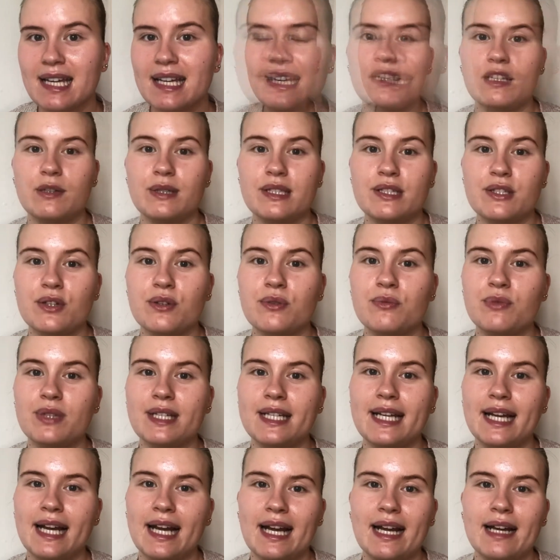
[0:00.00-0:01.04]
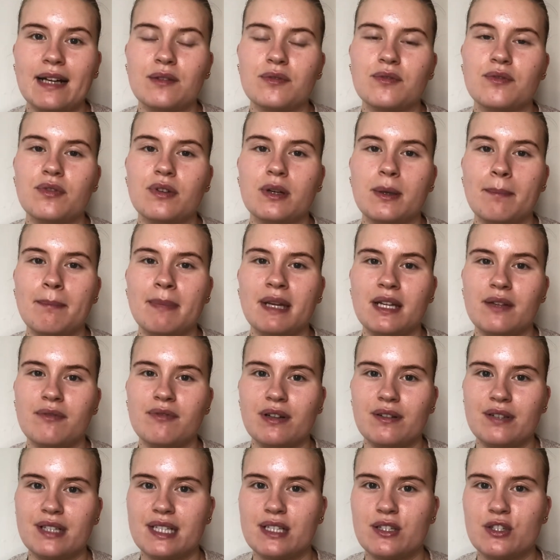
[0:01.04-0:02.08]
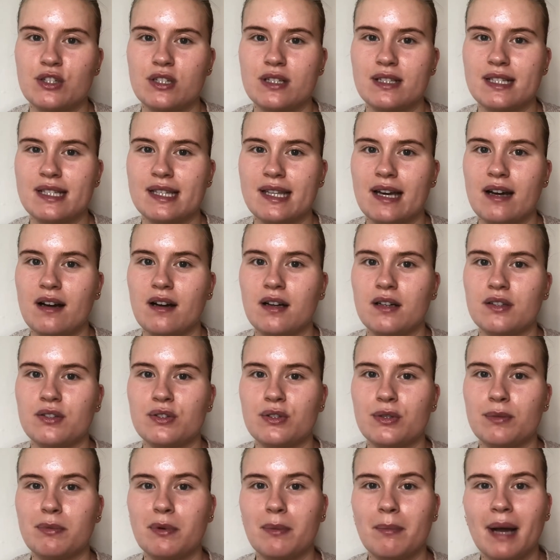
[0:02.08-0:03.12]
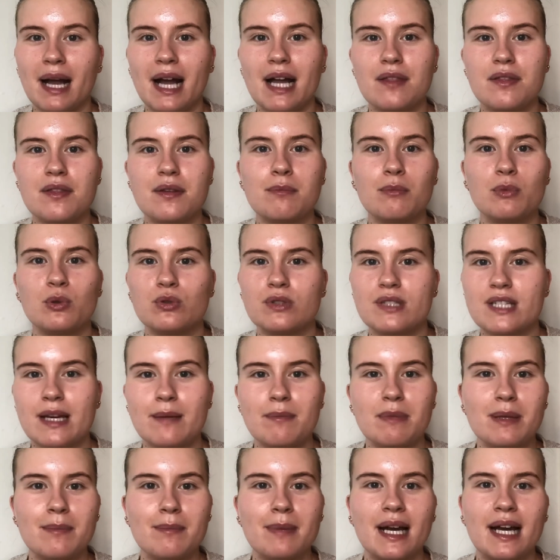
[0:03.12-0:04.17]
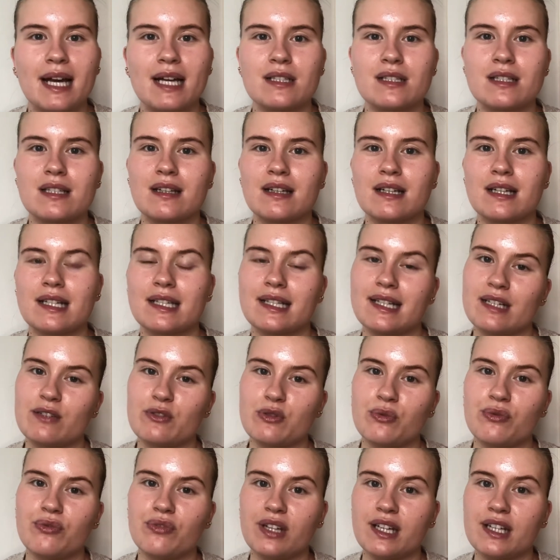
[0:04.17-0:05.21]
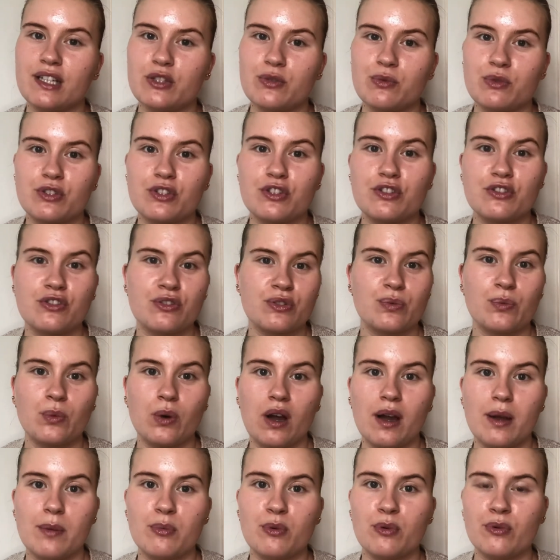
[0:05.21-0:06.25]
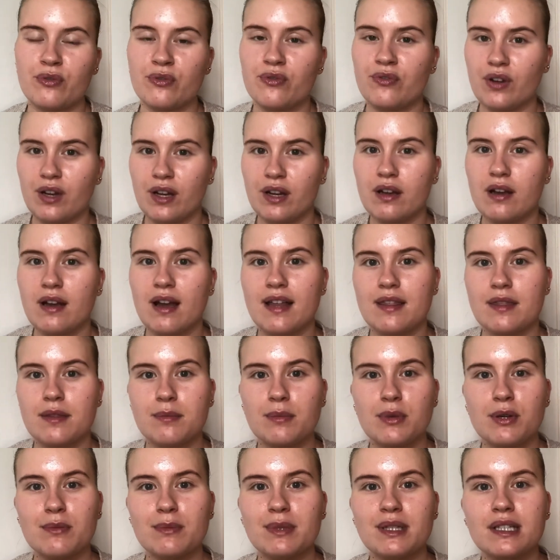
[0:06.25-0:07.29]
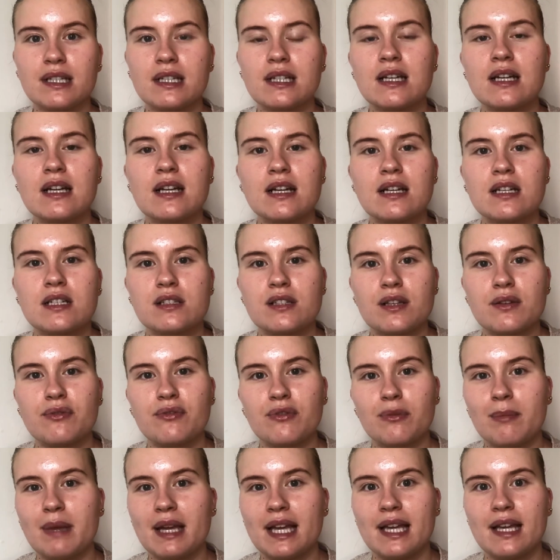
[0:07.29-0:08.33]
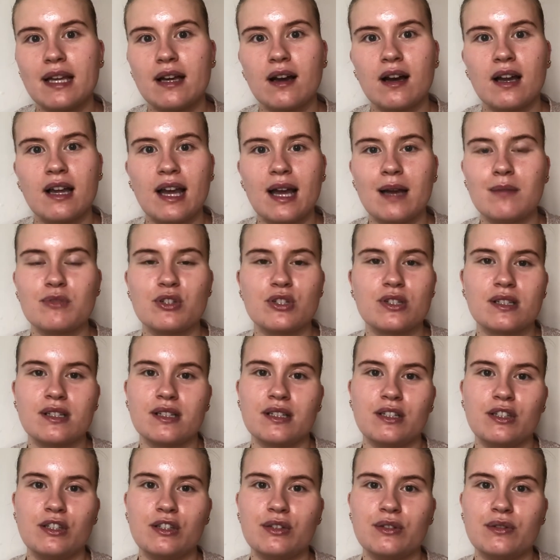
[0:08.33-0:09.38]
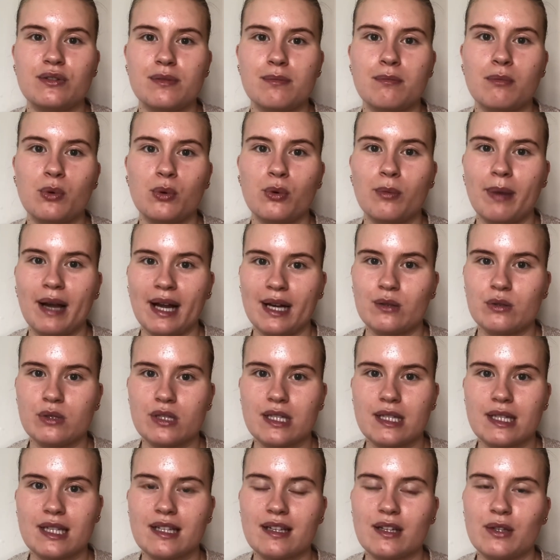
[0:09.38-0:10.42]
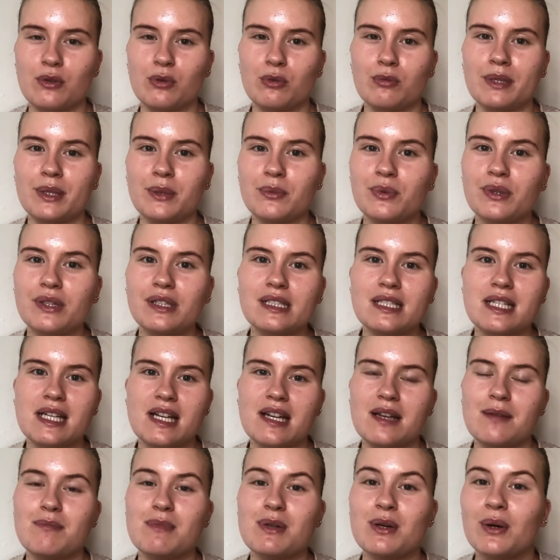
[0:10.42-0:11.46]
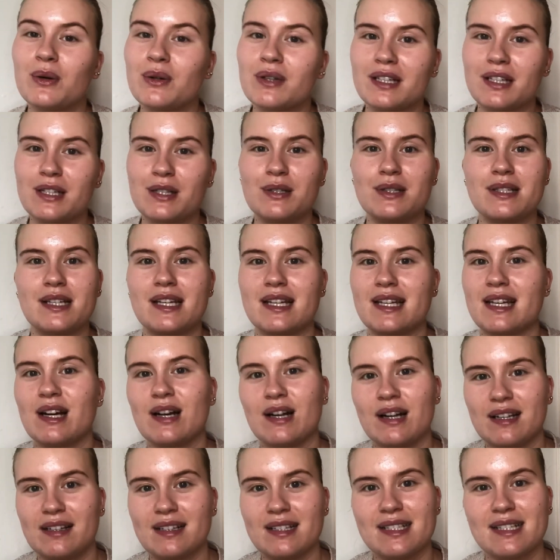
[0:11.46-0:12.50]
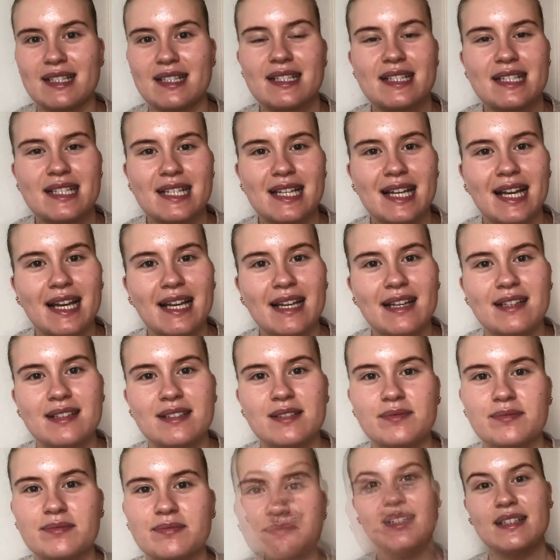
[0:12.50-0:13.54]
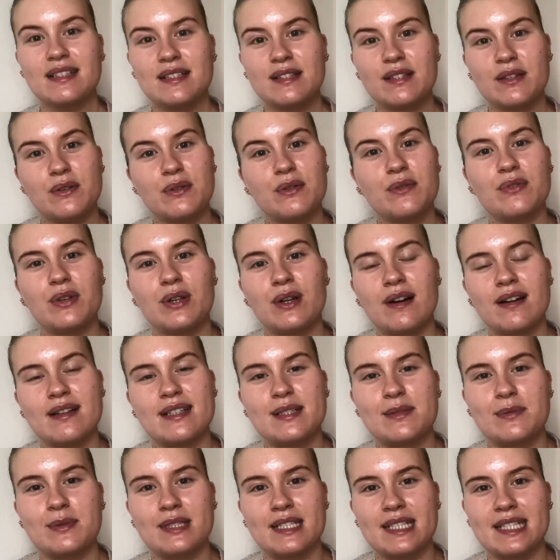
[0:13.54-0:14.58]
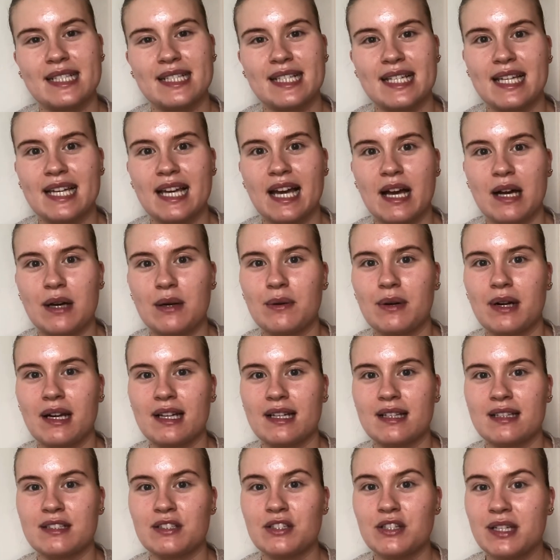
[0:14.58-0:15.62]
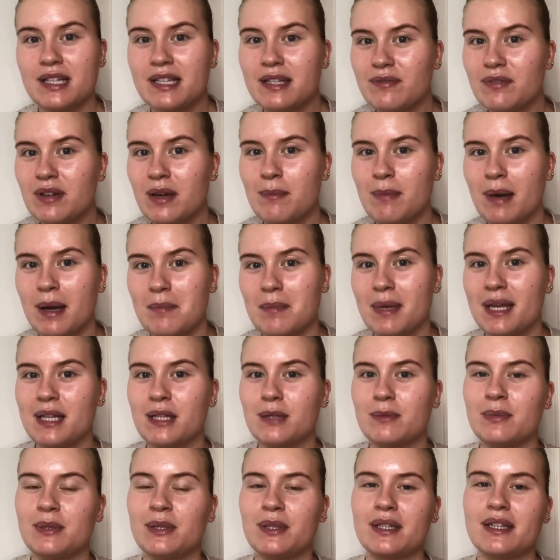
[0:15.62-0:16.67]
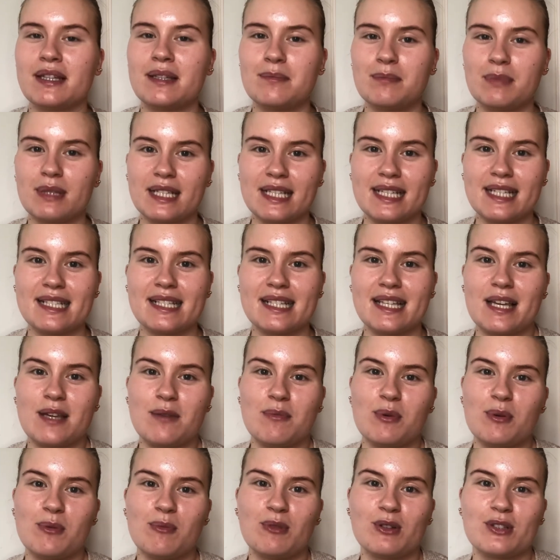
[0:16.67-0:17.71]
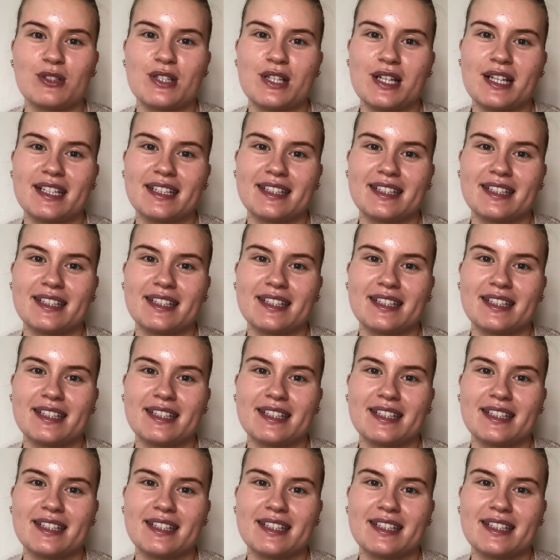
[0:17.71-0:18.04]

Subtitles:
Now I don't really have many foundations that are super matte. They're more demi-matte, like a natural finish, which is just what I prefer at the moment. So for me, I am just going to use more powder than I normally would, and I'm not going to use any highlighter today. So if you guys want to see how I achieve a matte makeup look, then please keep on watching.